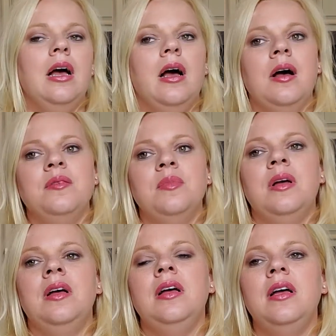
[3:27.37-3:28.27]
Um,
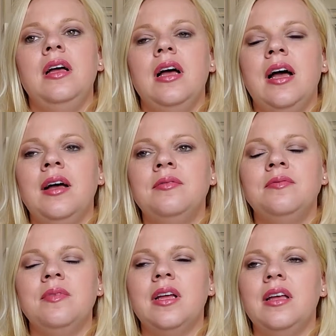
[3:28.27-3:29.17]
I've,
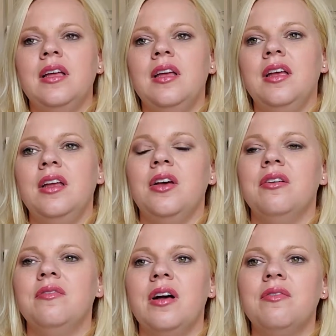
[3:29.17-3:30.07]
I, you know,
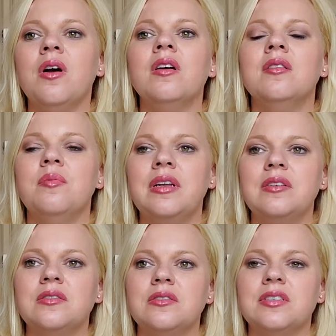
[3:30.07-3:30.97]
I've, I've heard
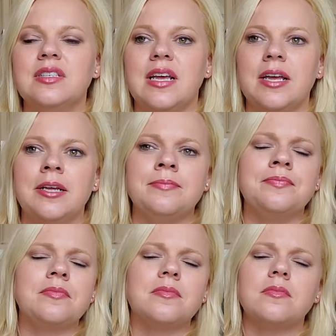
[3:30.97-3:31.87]
ministers say,
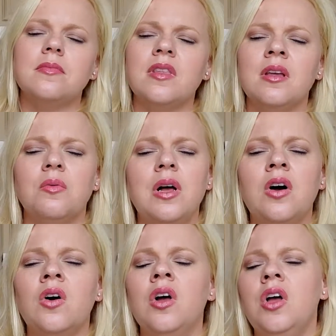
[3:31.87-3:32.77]

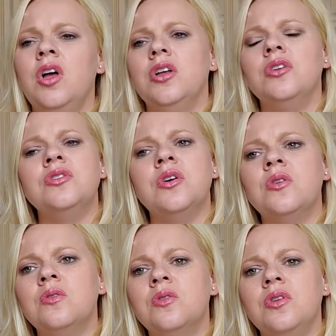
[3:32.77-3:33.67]
well, you
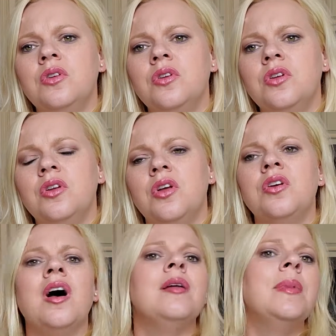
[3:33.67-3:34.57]
don't, you know,
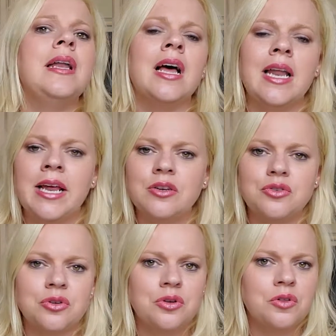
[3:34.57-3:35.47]
God may not
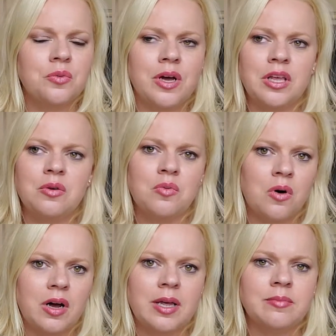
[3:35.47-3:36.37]
answer you the way you
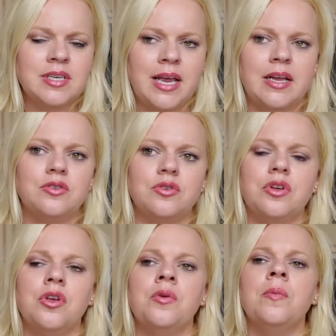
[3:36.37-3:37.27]
want him to answer
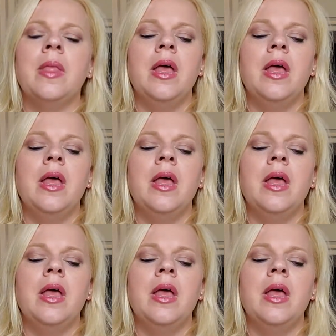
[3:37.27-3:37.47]
you.